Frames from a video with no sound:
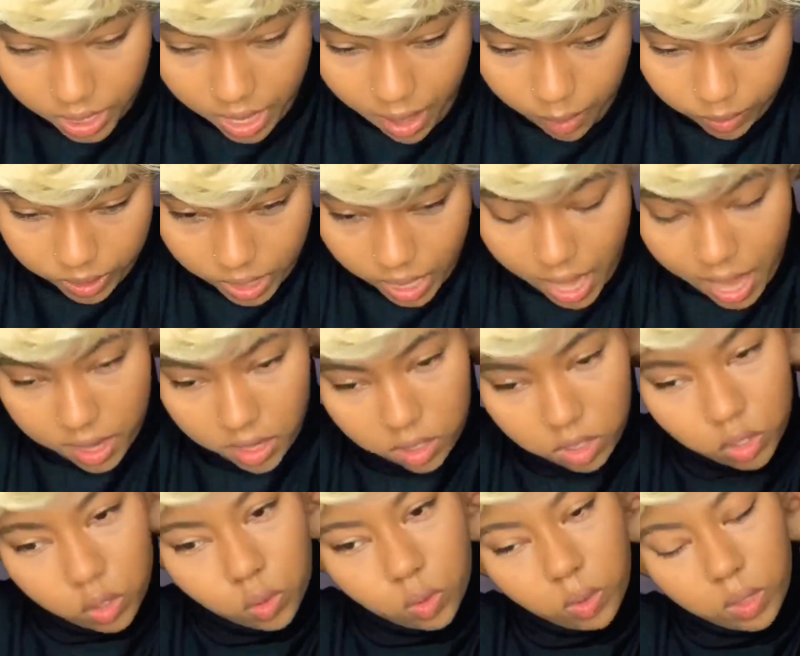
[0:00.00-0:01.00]
I would kind of
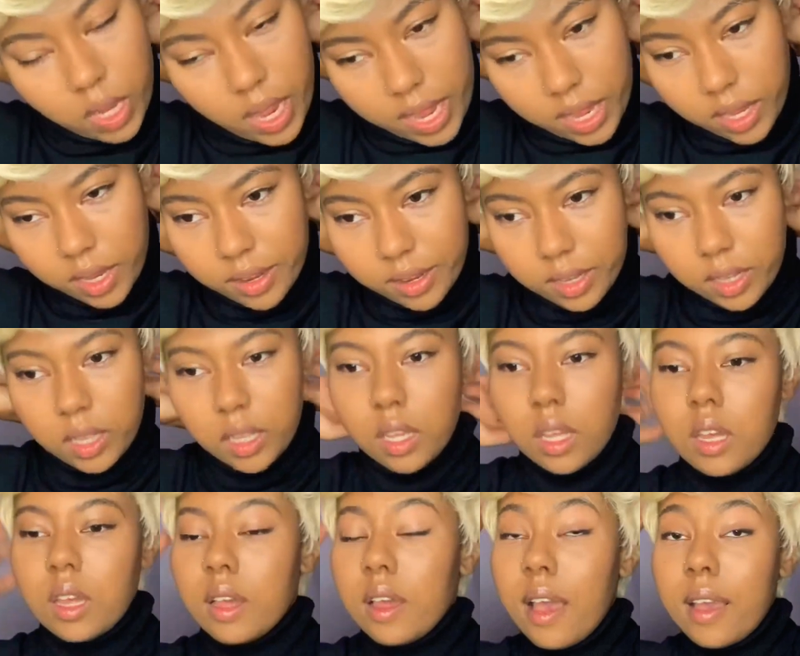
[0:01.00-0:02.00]
do like,
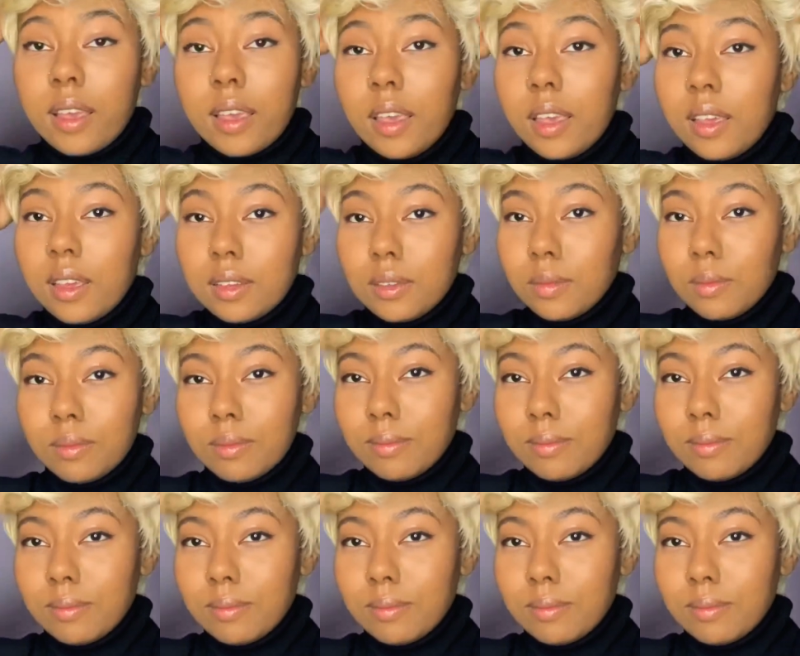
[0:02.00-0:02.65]
I can't